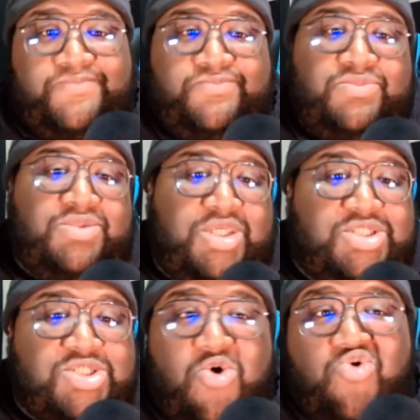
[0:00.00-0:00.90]
they
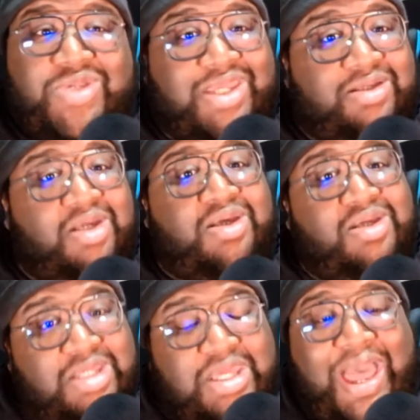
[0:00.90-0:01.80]
showed that
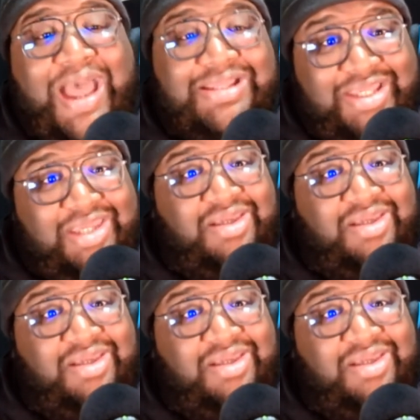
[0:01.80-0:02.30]
I need